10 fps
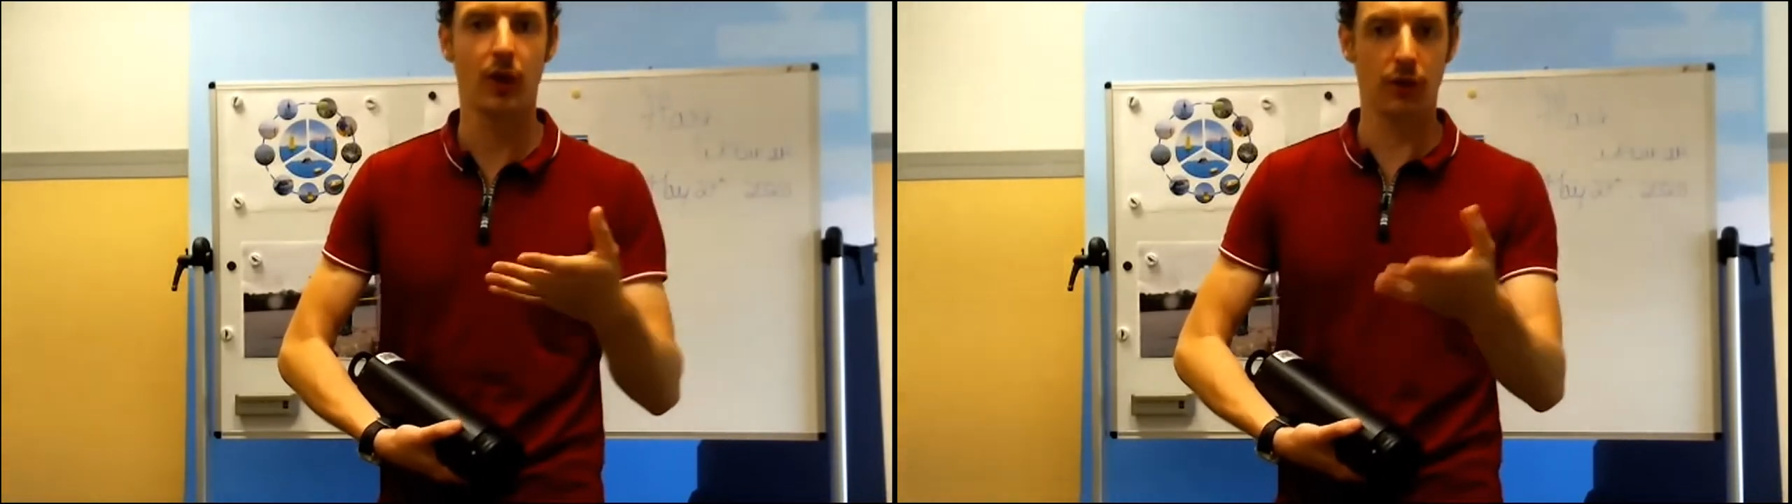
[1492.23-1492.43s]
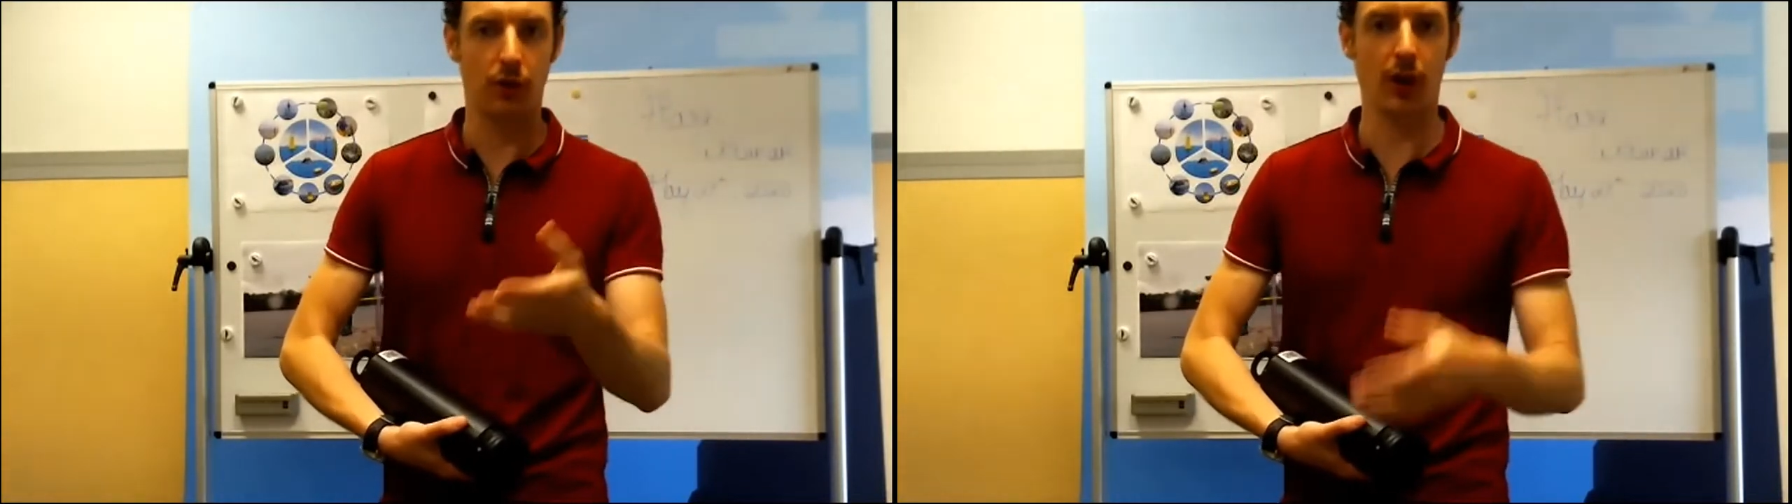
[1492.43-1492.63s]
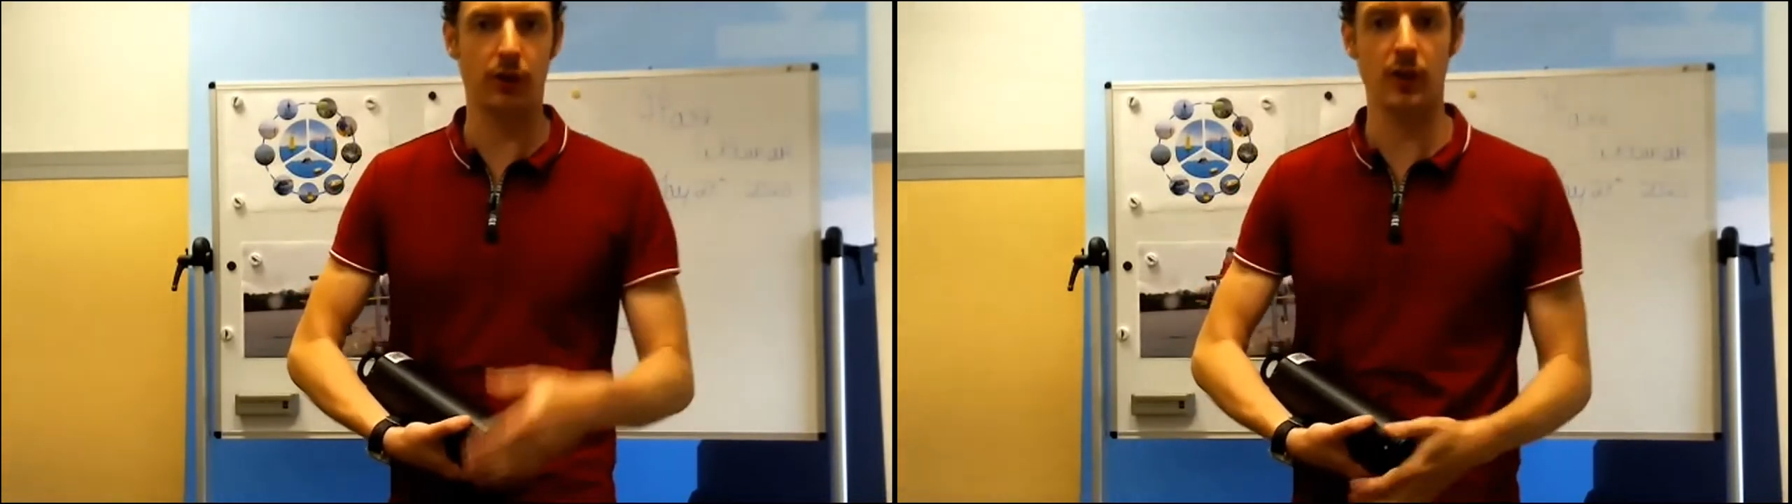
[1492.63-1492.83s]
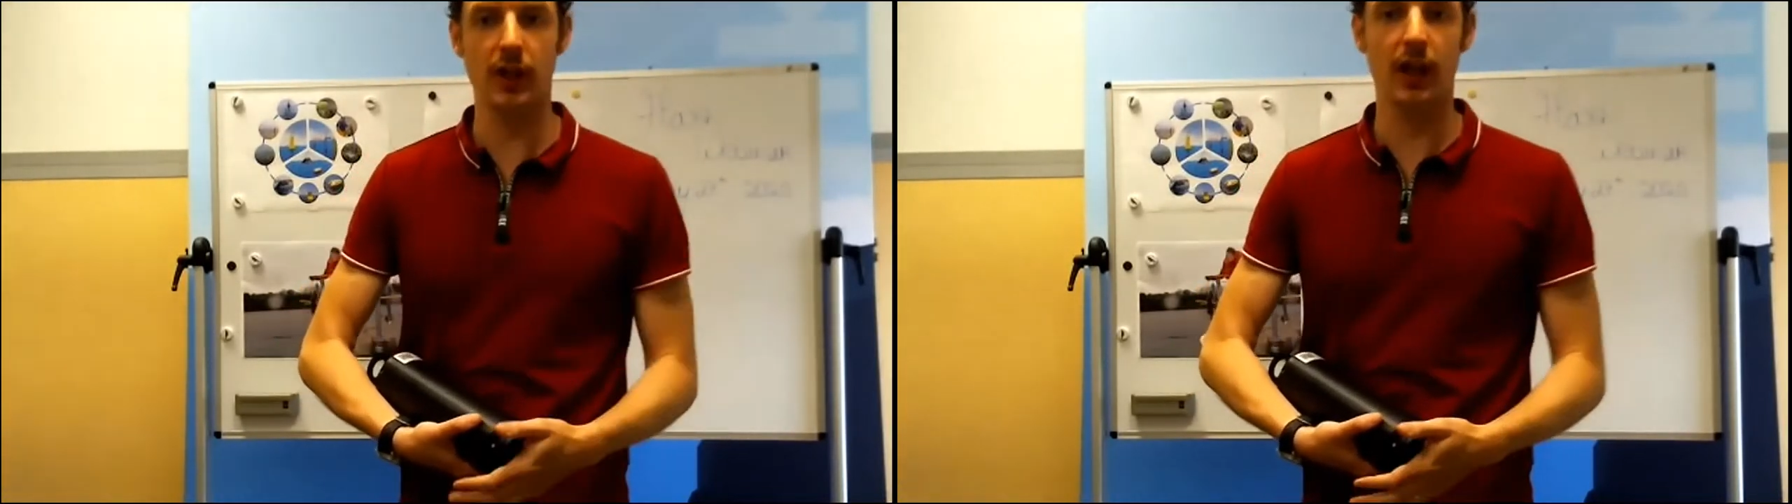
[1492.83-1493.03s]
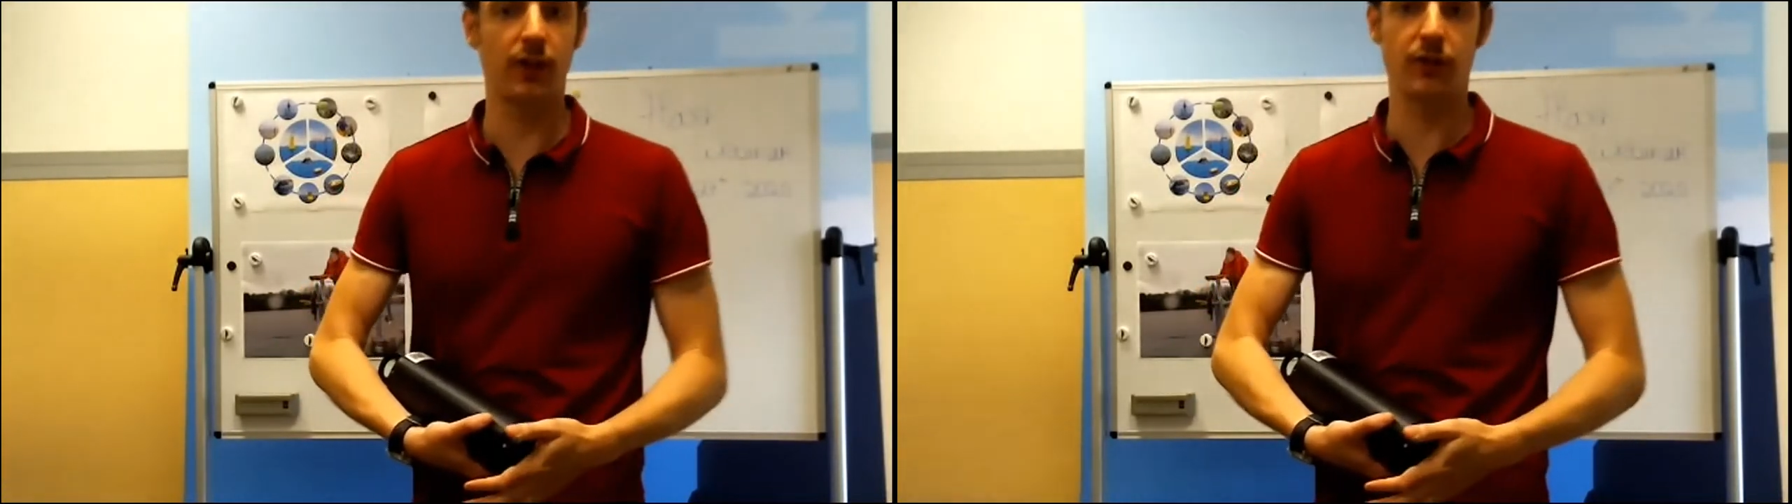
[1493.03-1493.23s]
So
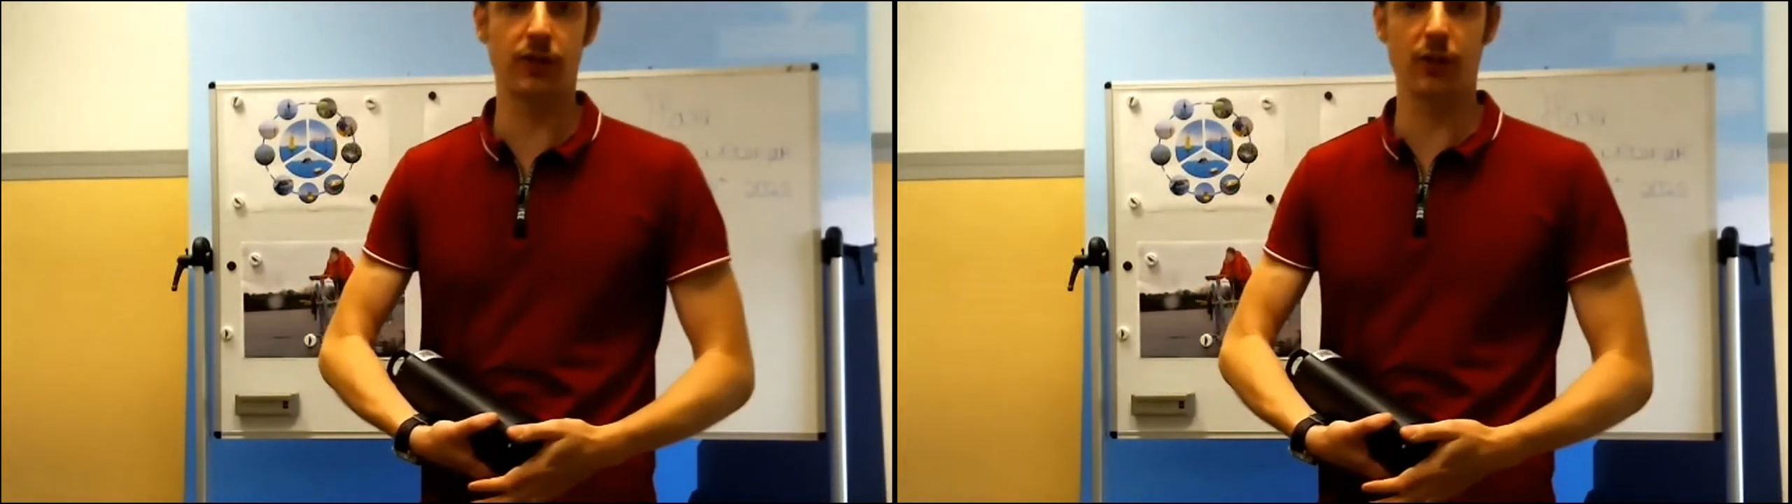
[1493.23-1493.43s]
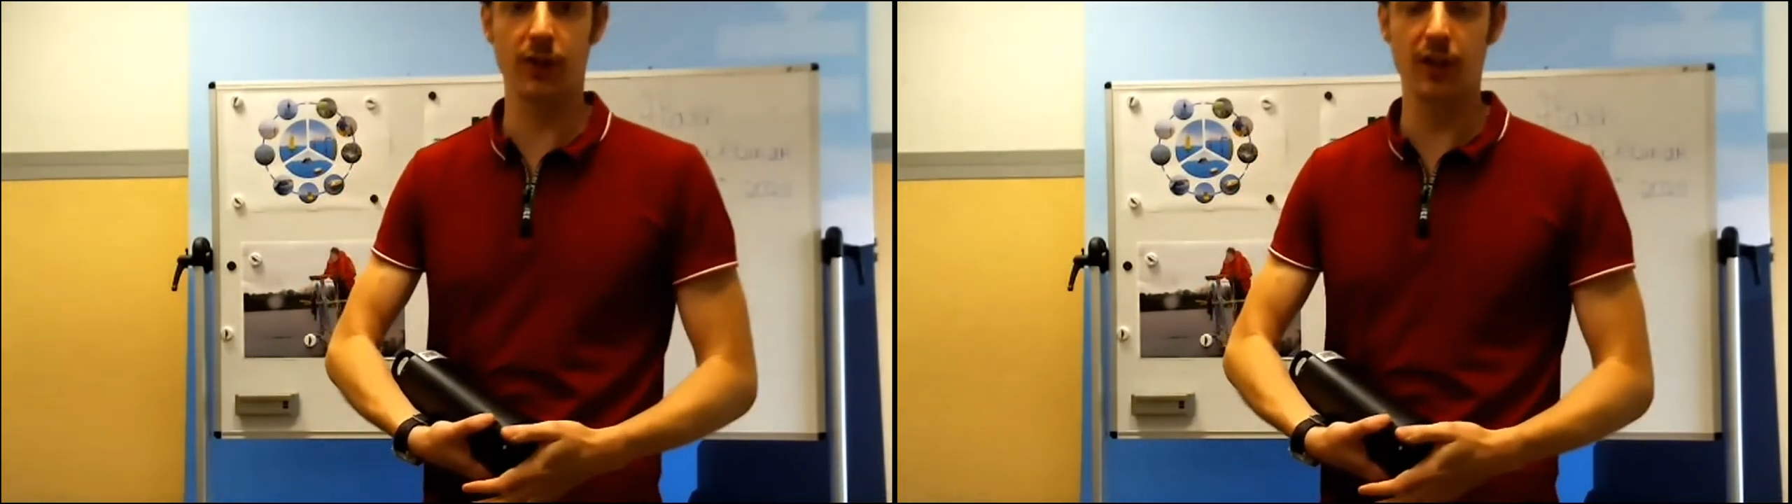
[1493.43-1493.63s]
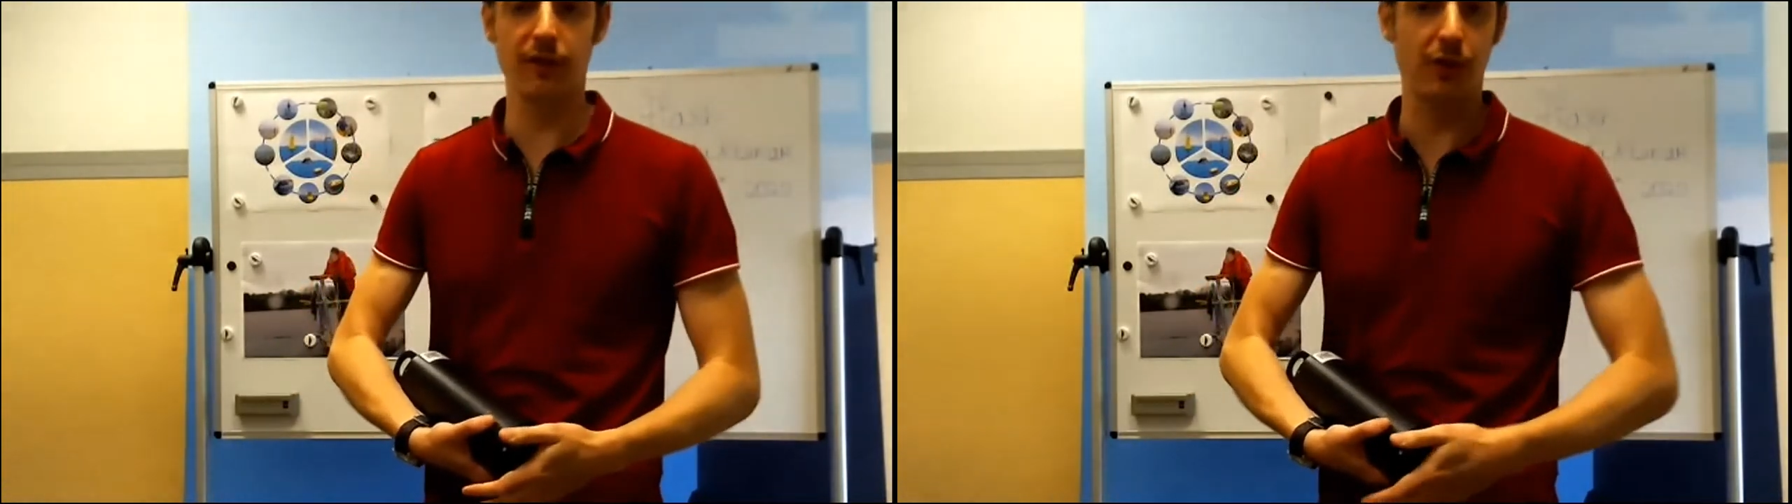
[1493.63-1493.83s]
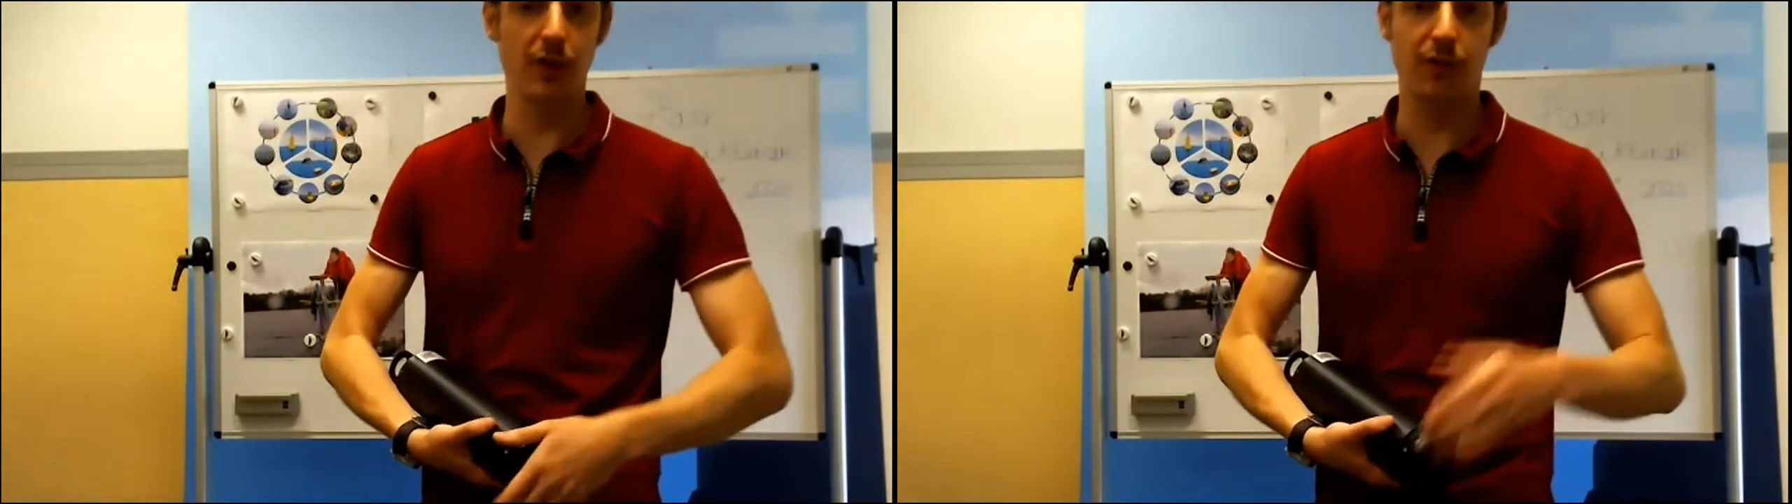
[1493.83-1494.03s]
actually, it's totally free